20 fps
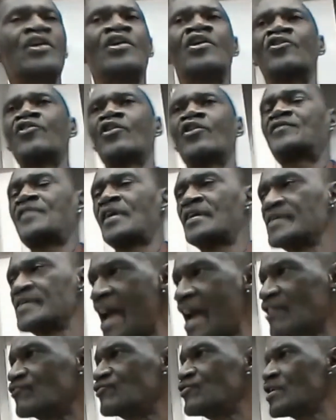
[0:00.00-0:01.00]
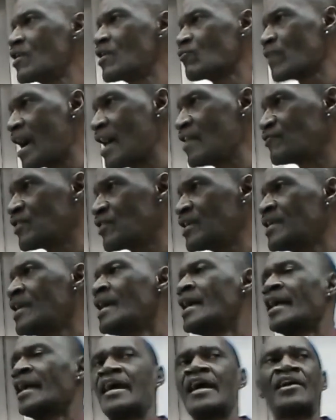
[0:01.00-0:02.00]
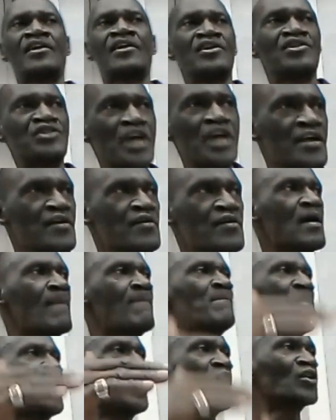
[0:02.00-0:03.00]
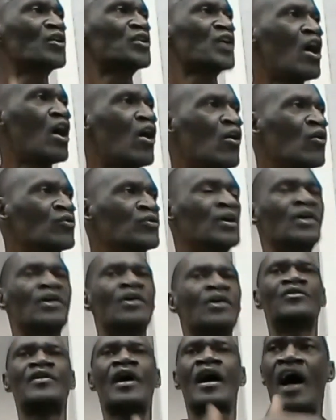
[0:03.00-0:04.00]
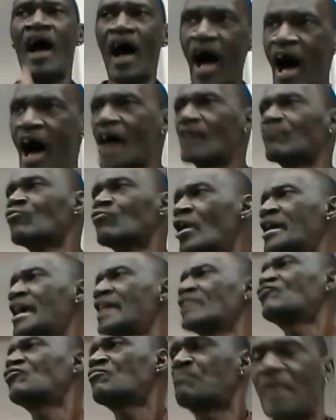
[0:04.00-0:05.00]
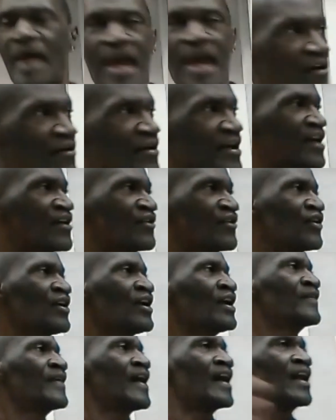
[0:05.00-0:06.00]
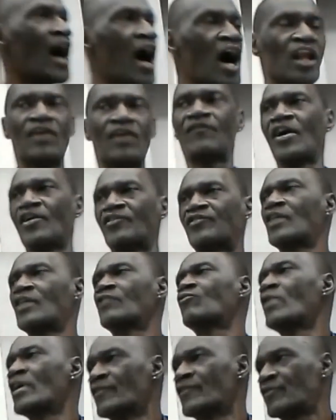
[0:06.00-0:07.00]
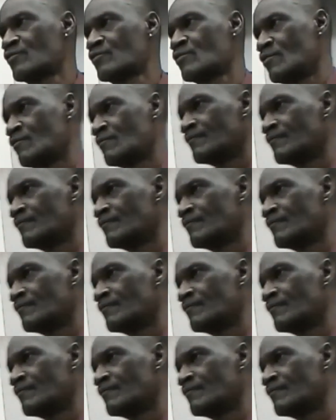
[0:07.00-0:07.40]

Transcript: so that the next generation can continue to build on the hard won experience that all of us has went through.